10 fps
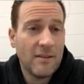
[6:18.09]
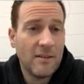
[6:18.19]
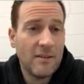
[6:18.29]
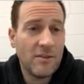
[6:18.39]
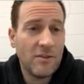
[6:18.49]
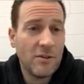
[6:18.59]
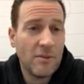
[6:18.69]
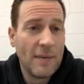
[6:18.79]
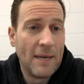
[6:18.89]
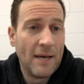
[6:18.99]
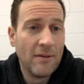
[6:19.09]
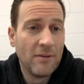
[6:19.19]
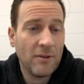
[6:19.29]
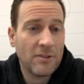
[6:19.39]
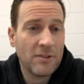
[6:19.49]
This is your pattern
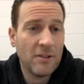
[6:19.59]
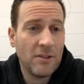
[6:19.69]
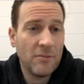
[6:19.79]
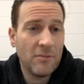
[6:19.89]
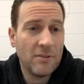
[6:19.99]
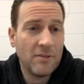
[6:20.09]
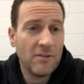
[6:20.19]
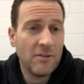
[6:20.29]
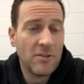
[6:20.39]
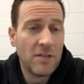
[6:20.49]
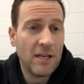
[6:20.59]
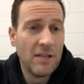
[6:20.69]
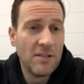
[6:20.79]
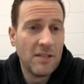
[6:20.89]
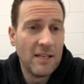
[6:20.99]
or your slope. This is your
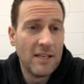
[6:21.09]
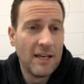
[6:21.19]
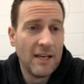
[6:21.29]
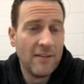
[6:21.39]
change at 9.